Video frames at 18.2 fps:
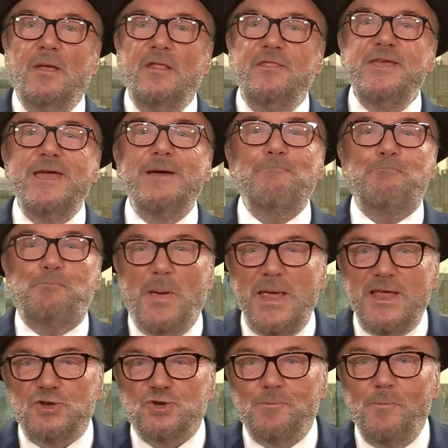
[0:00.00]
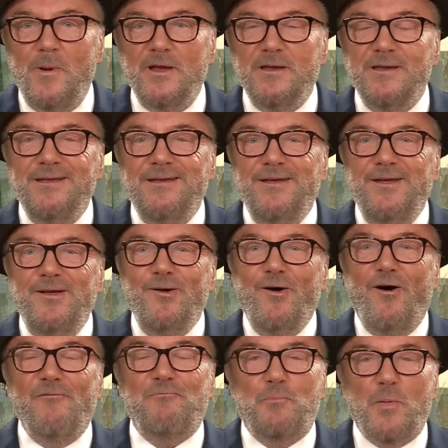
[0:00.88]
The impeachment
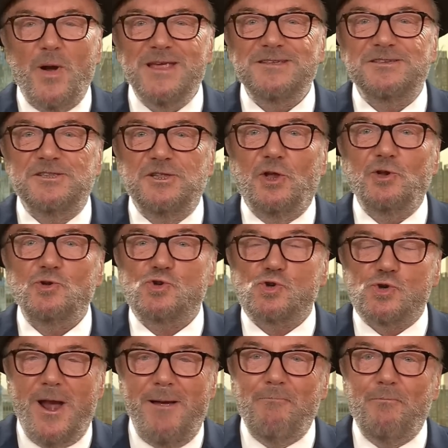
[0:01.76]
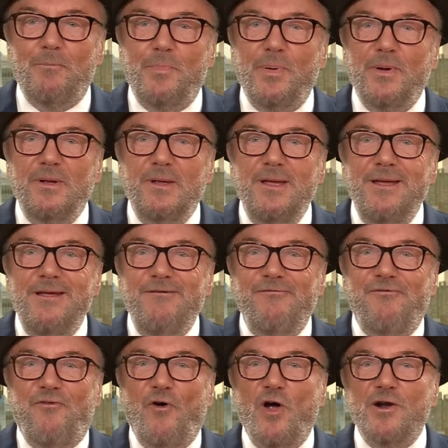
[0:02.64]
of President Trump
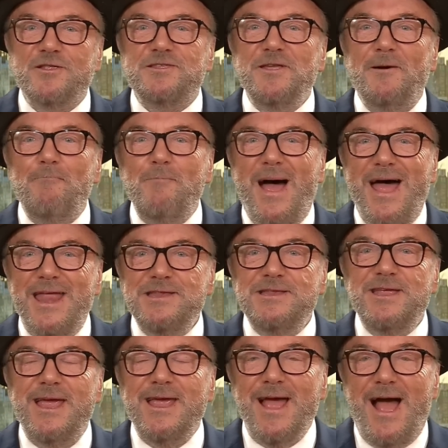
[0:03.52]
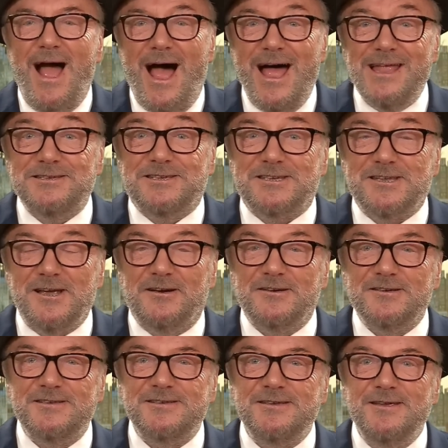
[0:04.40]
for demanding
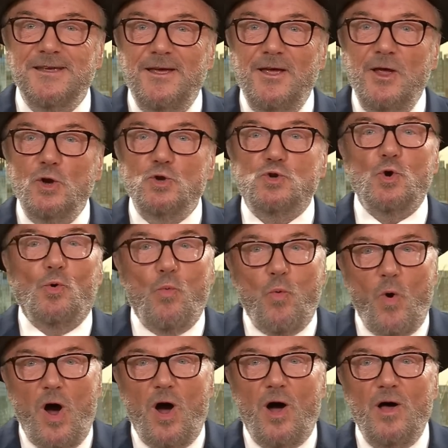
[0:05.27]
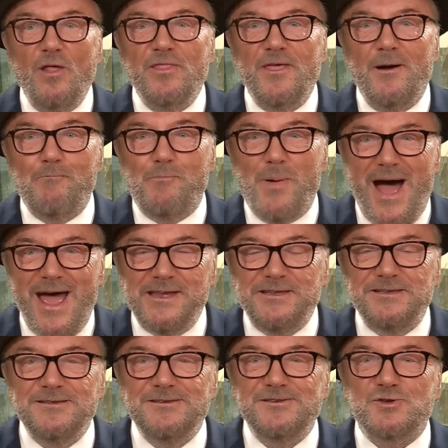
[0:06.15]
answers to what the
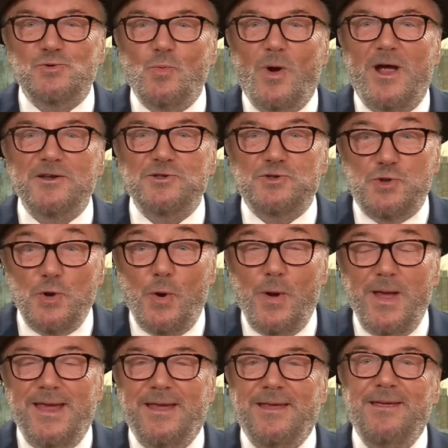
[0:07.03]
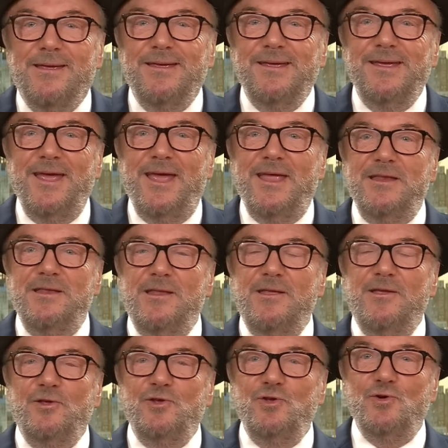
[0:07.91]
Bidens were doing
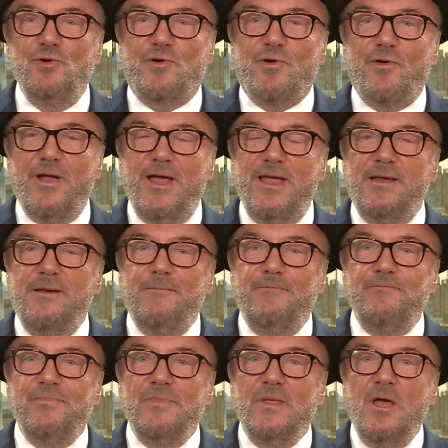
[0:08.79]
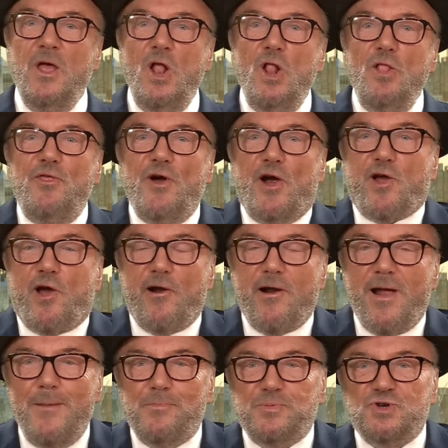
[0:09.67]
in Ukraine. The
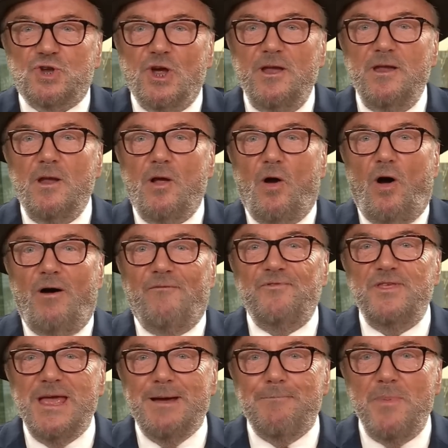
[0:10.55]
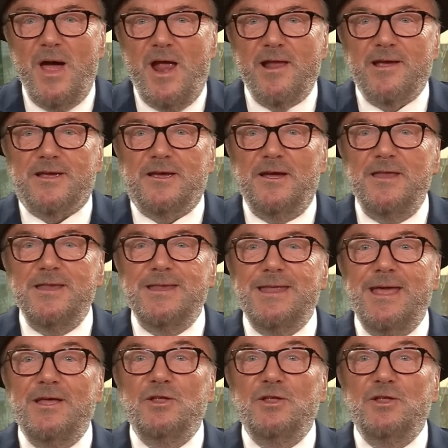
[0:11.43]
corruption of the American